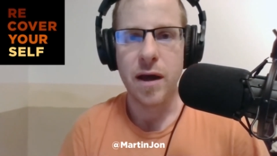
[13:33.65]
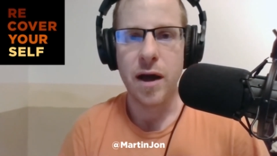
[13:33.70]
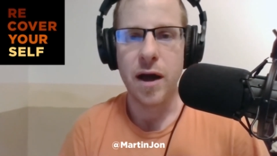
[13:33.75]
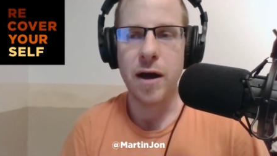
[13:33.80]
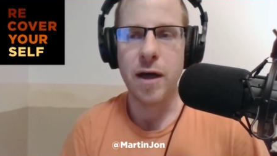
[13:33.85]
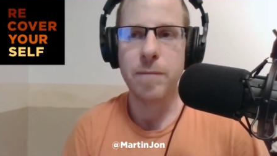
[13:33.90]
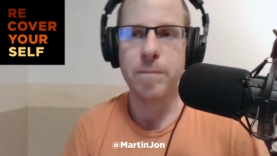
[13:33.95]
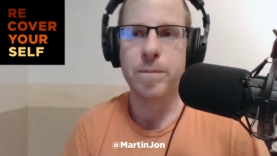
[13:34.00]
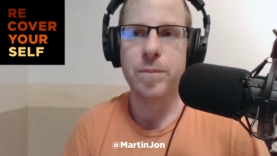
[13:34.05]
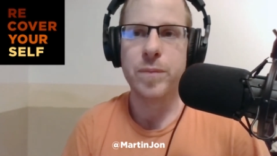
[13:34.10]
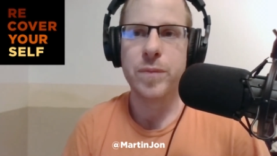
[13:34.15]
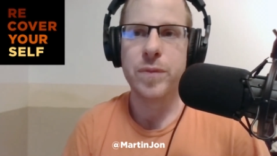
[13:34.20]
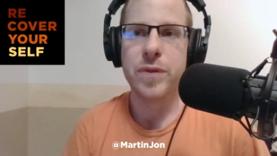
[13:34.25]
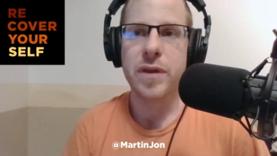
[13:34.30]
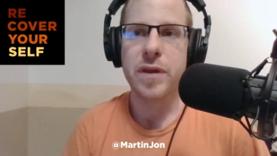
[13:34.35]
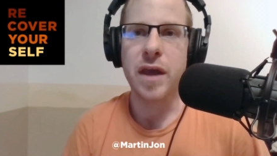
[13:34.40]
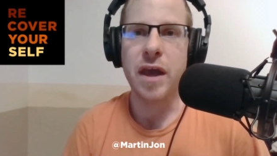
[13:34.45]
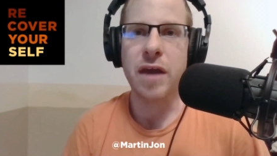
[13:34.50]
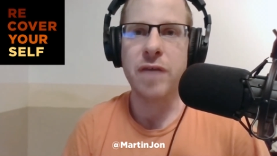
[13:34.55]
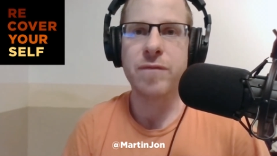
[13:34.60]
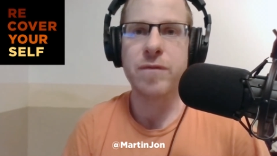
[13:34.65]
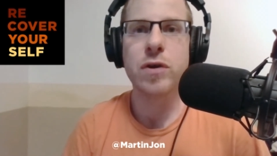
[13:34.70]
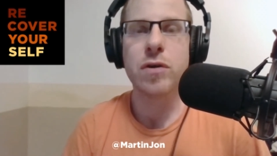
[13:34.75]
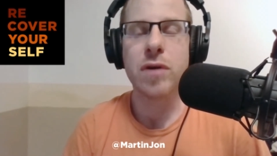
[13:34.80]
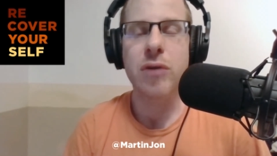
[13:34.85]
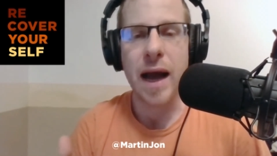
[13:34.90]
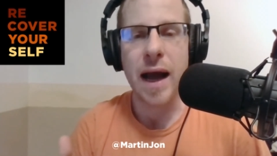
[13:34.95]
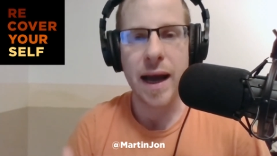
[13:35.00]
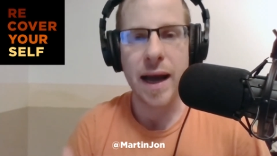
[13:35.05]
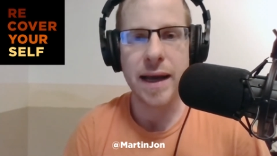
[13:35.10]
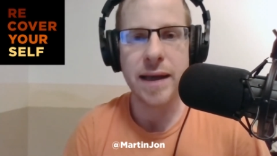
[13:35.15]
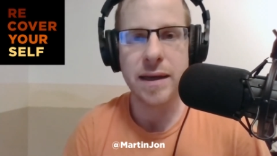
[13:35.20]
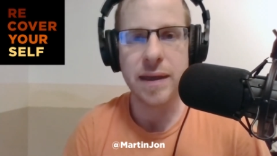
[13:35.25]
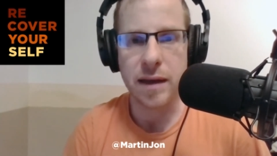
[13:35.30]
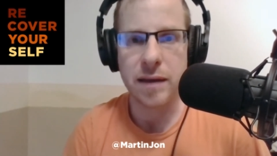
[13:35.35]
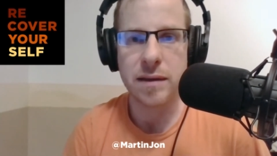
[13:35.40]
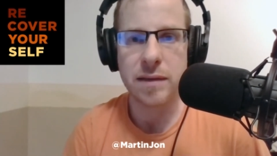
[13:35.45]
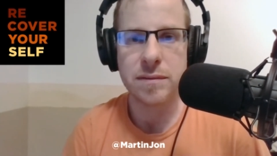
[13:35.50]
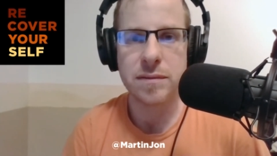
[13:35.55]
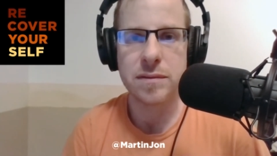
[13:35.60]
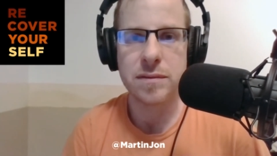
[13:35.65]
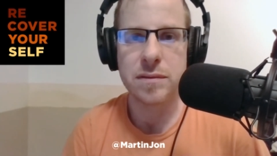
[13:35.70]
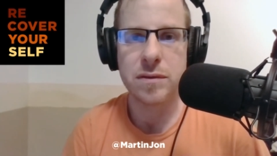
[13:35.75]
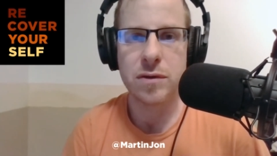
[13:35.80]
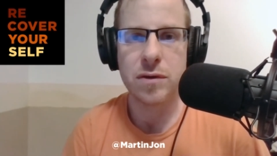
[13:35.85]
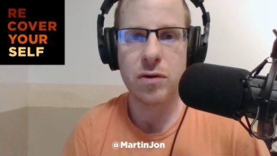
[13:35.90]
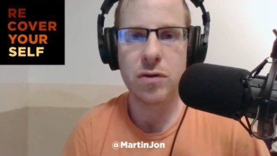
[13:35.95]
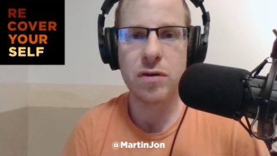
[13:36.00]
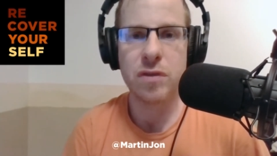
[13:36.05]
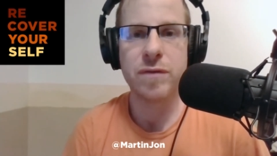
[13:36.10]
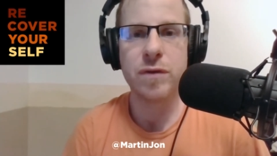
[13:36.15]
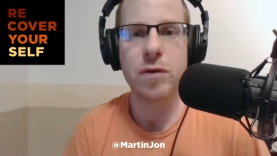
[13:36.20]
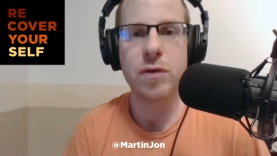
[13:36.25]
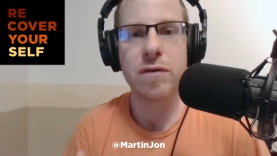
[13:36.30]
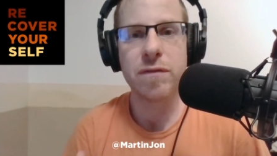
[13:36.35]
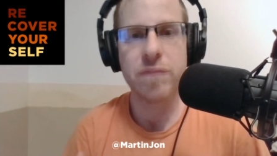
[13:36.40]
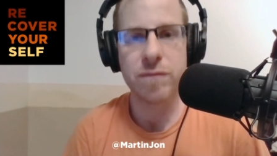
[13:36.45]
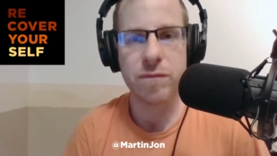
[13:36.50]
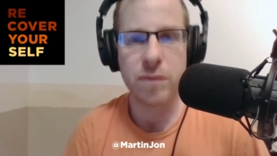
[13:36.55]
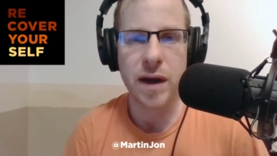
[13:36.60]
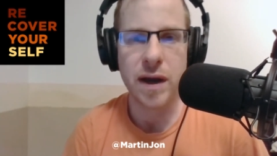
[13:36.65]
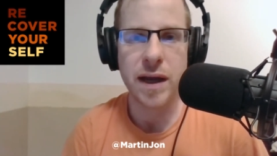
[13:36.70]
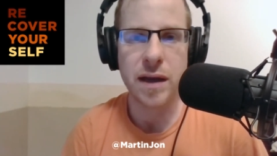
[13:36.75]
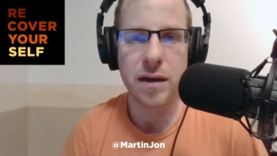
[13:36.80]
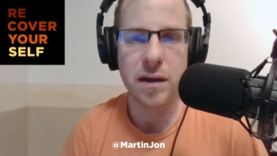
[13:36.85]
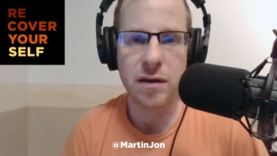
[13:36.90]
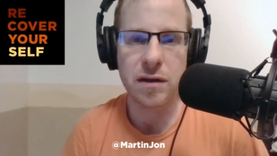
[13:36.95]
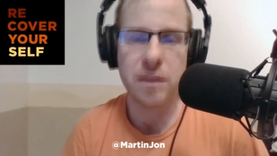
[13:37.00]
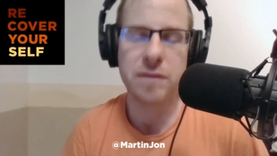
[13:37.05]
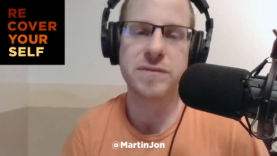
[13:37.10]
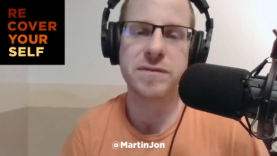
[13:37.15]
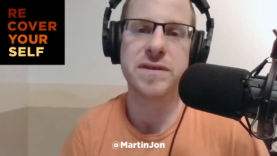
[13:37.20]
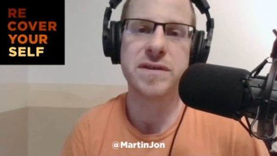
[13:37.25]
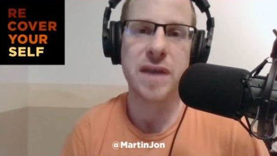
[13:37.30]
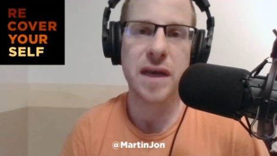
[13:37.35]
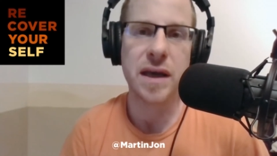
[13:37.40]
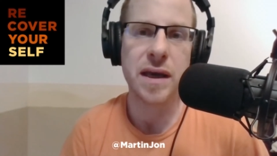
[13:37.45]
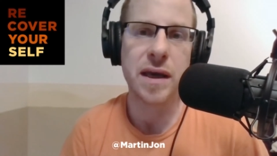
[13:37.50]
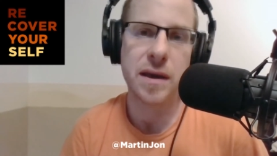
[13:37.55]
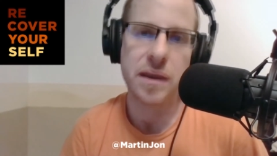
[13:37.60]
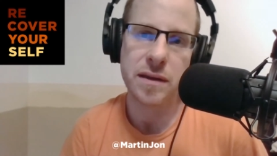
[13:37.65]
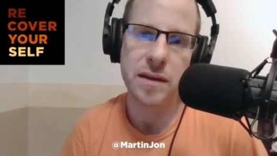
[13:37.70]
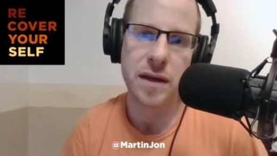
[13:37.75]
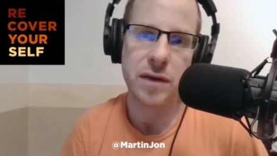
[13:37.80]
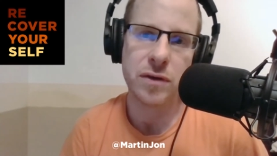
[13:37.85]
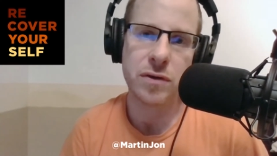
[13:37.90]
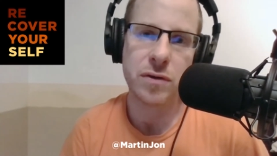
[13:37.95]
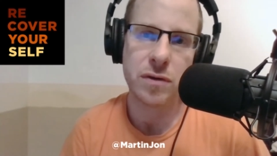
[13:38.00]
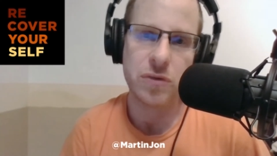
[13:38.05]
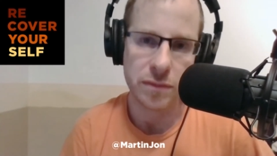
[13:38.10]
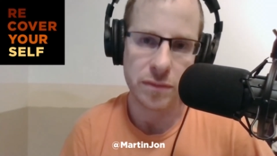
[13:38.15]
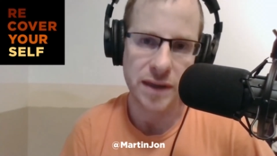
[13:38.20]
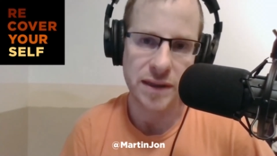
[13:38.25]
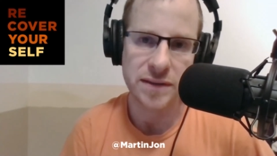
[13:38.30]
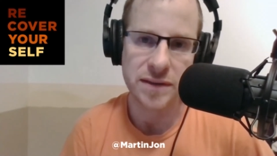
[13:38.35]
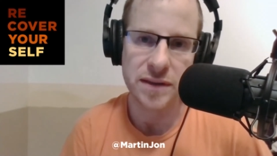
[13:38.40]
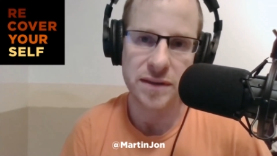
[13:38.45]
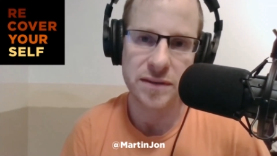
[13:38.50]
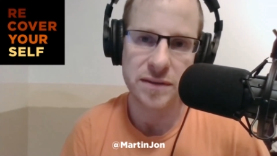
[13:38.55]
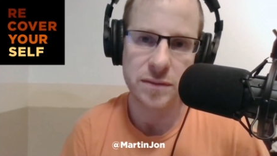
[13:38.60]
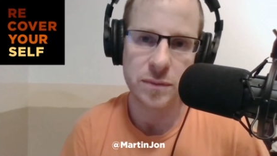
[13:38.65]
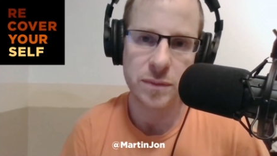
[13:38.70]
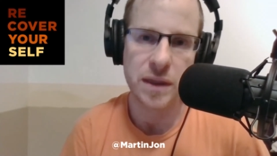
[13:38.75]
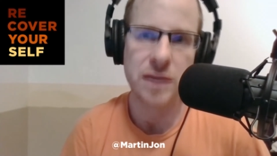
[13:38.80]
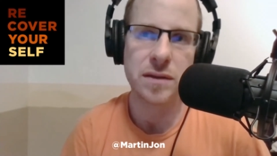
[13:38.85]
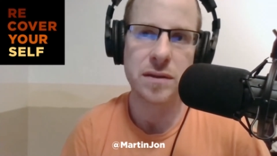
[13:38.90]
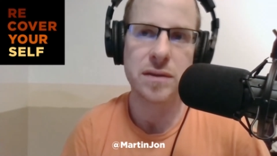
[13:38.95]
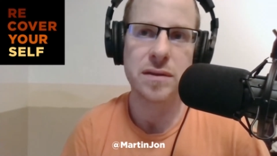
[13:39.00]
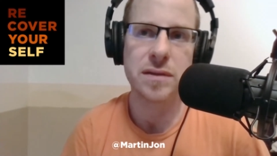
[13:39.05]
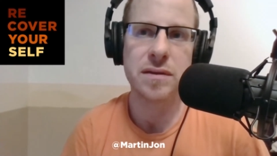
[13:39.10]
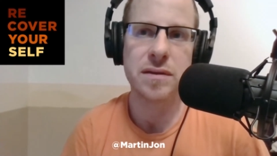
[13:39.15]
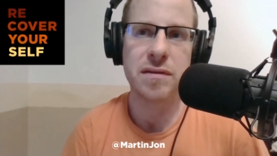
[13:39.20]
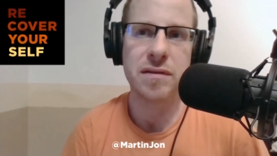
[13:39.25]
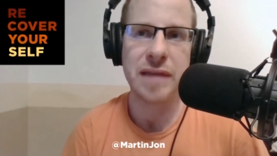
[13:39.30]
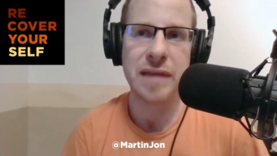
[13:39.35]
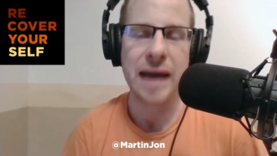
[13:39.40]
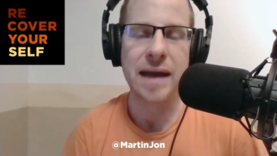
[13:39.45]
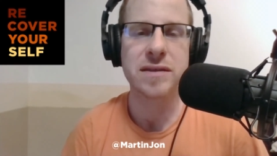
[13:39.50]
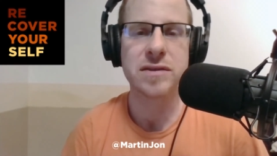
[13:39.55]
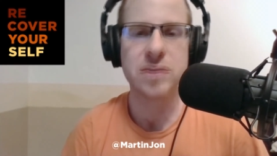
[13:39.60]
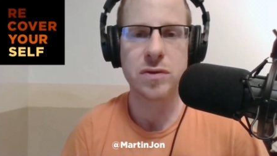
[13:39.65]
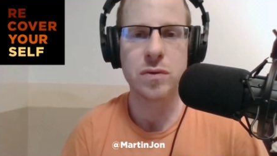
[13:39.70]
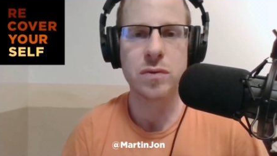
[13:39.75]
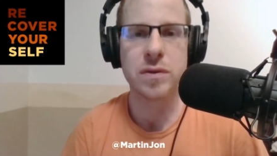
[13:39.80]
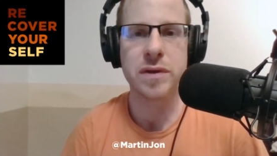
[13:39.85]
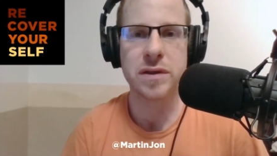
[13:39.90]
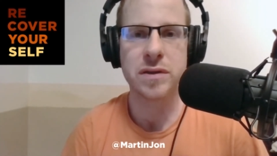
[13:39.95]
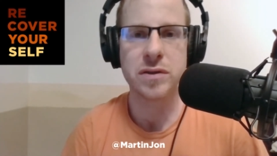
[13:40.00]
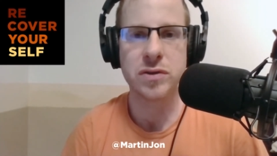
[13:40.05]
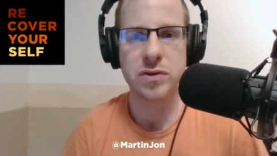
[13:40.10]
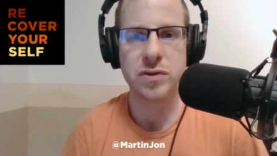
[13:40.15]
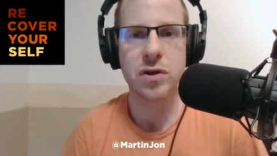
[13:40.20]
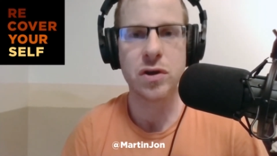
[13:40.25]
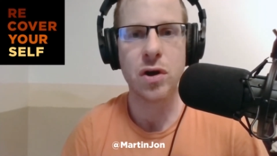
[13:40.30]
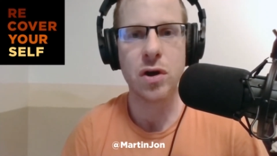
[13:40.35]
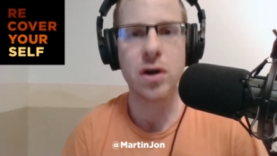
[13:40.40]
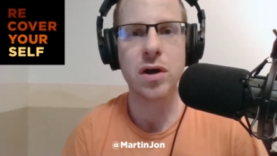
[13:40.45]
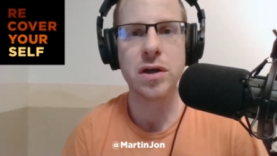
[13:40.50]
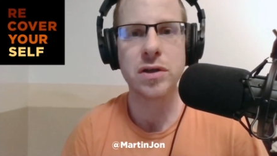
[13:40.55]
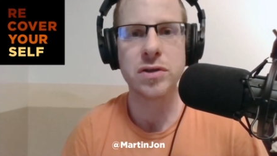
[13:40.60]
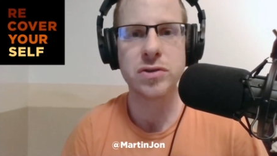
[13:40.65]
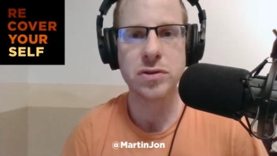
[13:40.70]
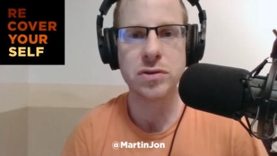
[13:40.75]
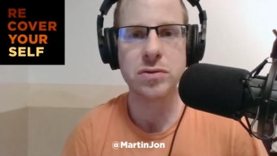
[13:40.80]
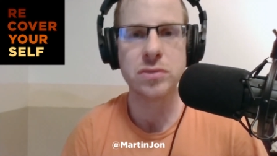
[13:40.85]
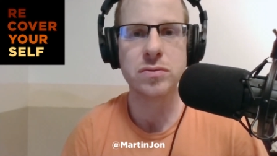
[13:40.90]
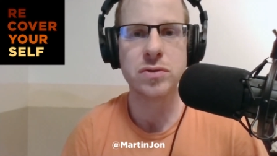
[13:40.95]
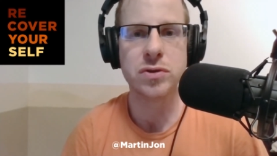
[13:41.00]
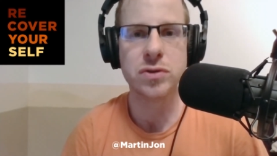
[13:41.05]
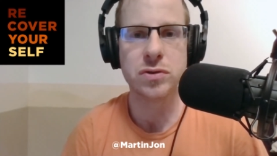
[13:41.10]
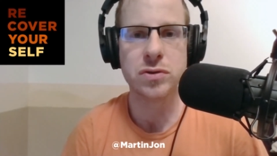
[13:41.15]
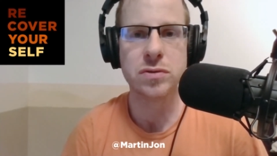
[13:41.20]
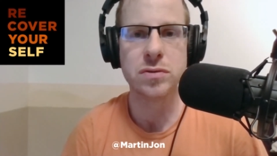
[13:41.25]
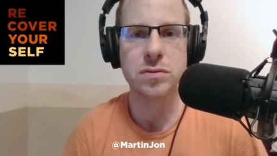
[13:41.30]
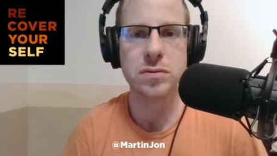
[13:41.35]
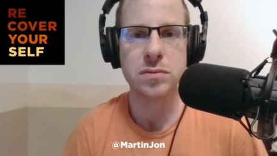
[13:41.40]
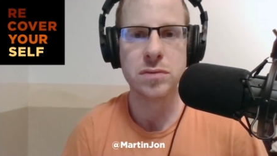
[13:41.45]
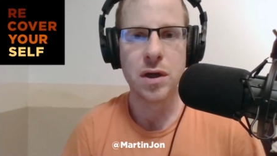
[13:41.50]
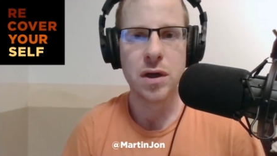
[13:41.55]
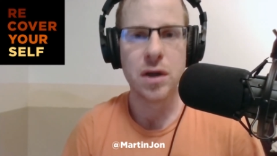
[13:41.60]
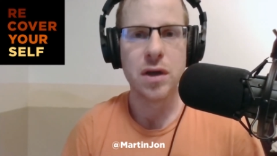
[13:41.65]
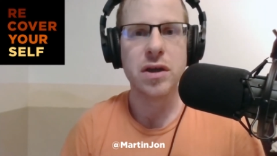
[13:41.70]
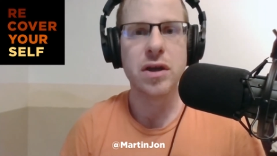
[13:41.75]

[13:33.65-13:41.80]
If you're hiding, or if you're afraid of saying that you're a racist, well, that's going to cause you to,